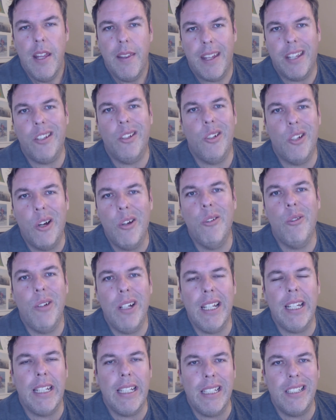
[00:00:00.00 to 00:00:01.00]
that you don't
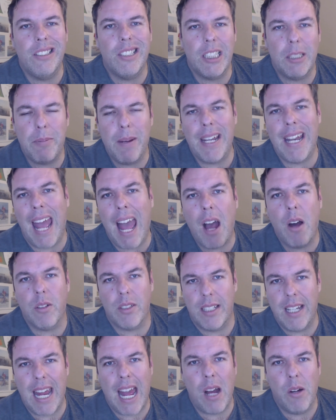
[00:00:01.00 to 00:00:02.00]
really need to spend
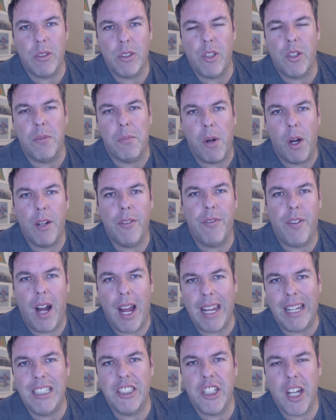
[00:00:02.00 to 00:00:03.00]
hours and hours sort of
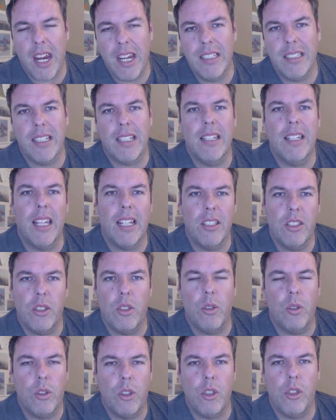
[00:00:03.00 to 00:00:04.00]
modifying and changing things
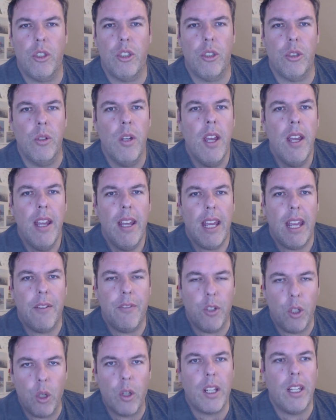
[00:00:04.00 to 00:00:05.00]
to suit you,
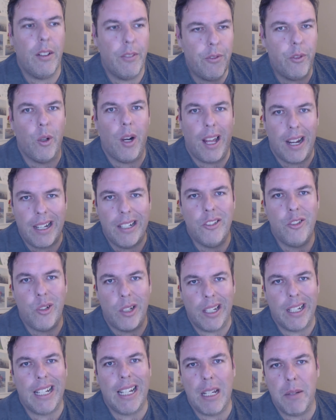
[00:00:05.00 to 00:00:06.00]
if you're looking for like
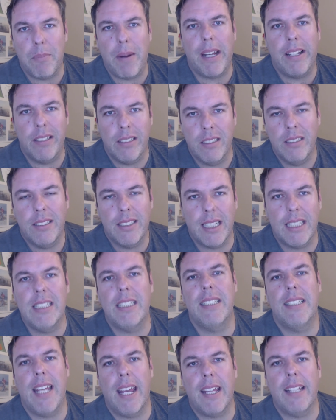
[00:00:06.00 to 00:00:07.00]
literally click a button,
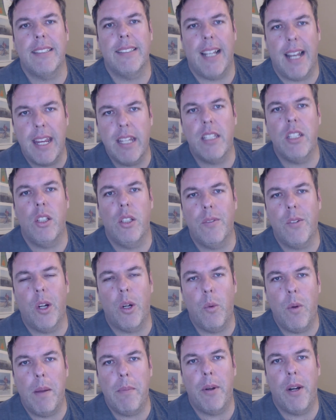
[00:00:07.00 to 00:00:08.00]
60 seconds later you've
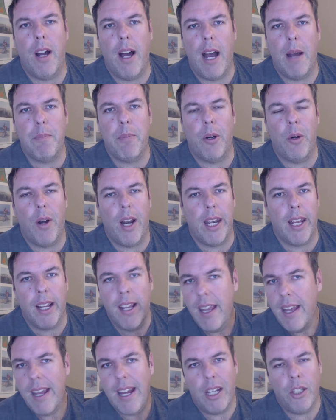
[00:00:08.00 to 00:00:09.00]
got a webinar up and
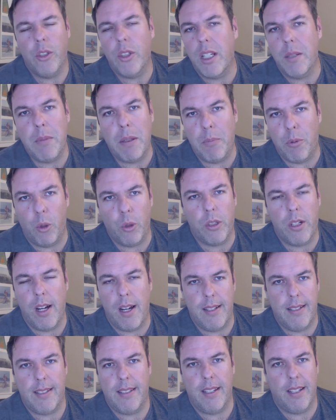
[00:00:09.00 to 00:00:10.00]
running and you can be
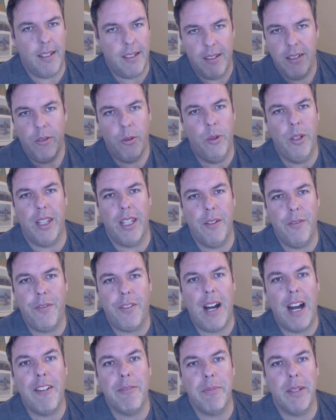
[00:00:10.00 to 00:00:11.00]
broadcasting within
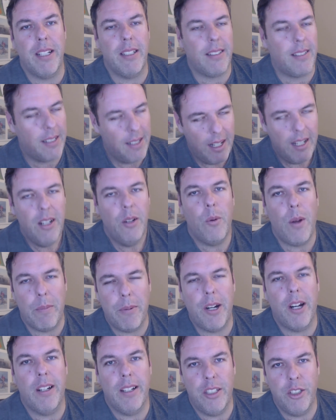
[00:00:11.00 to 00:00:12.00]
5 minutes,
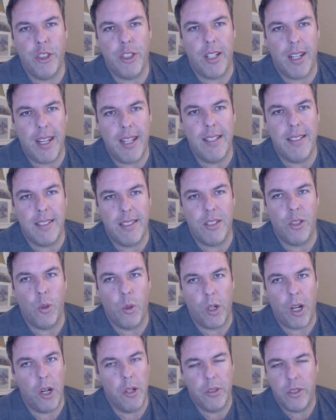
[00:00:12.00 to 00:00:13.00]
Webinar Ninja is
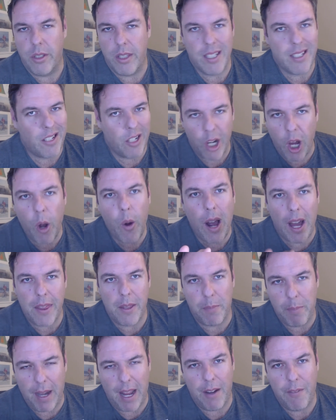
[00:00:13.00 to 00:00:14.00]
your go-to. There's no
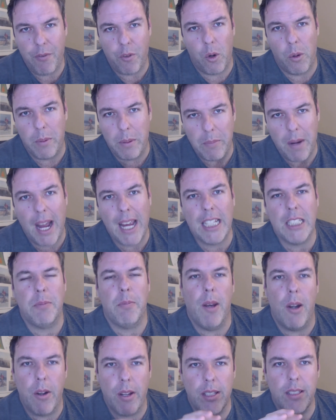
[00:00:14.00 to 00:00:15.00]
other platform in my
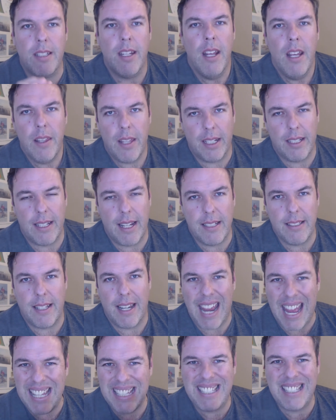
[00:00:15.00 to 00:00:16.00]
experience that does
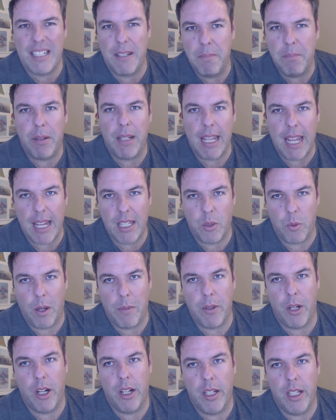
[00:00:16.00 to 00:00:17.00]
it as simply as
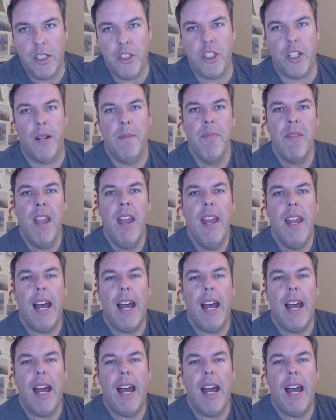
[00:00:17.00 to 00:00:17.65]
Webinar Ninja.